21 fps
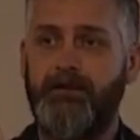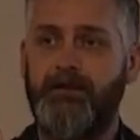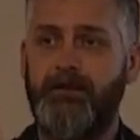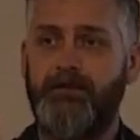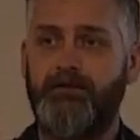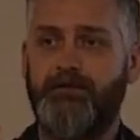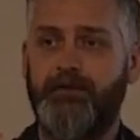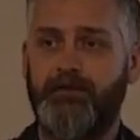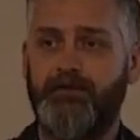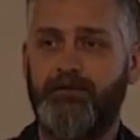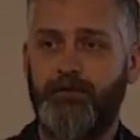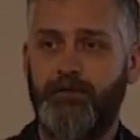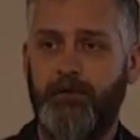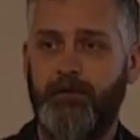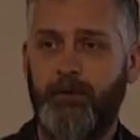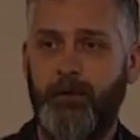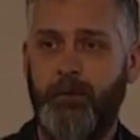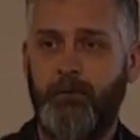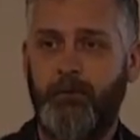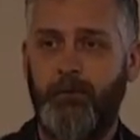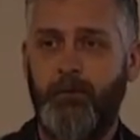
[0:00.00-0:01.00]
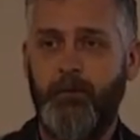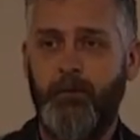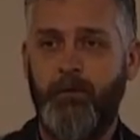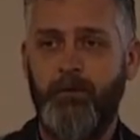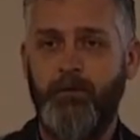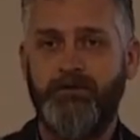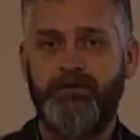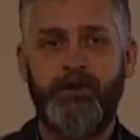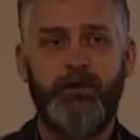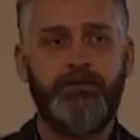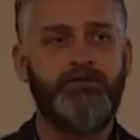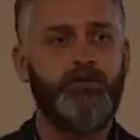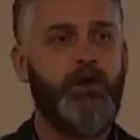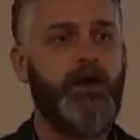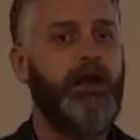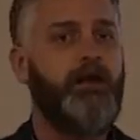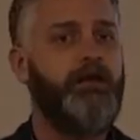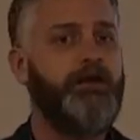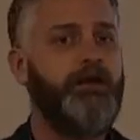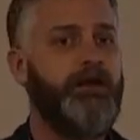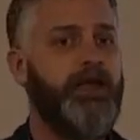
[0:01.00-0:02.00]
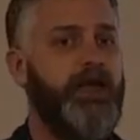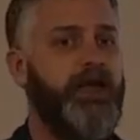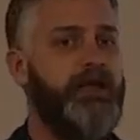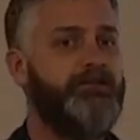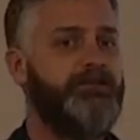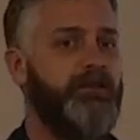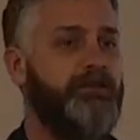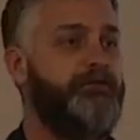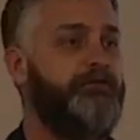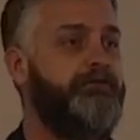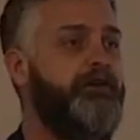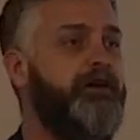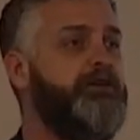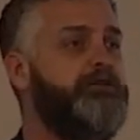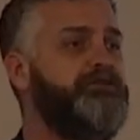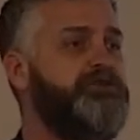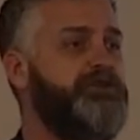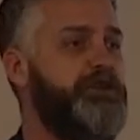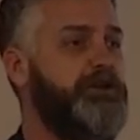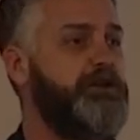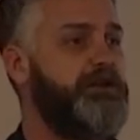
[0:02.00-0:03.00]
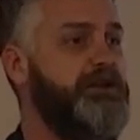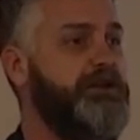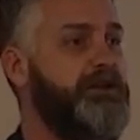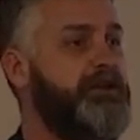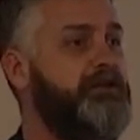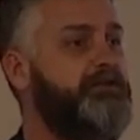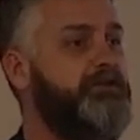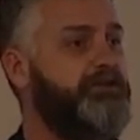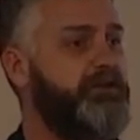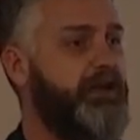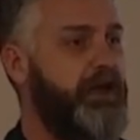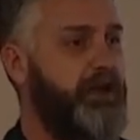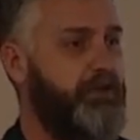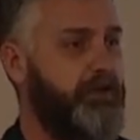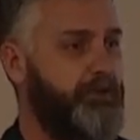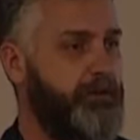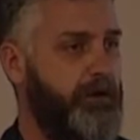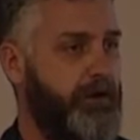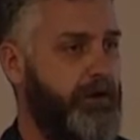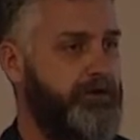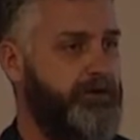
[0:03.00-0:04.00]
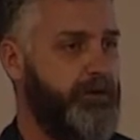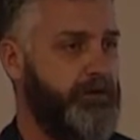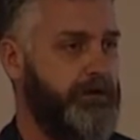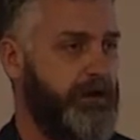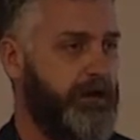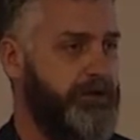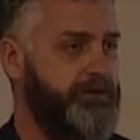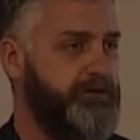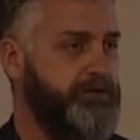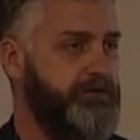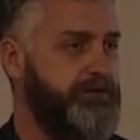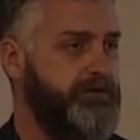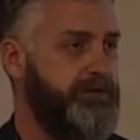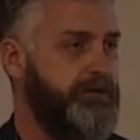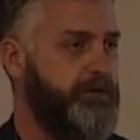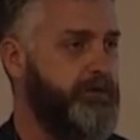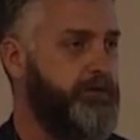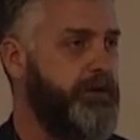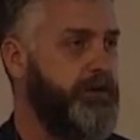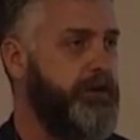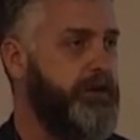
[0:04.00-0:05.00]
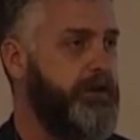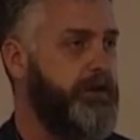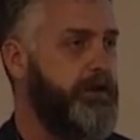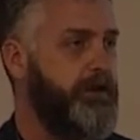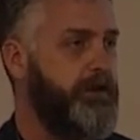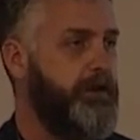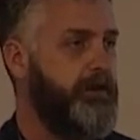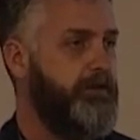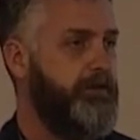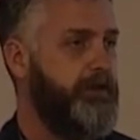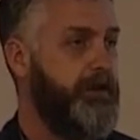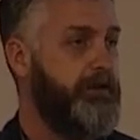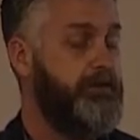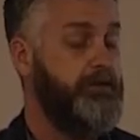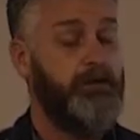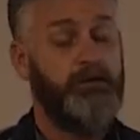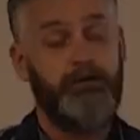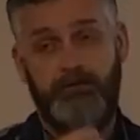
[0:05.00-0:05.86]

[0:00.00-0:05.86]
He says, sexuality has a function inside the marriage relationship that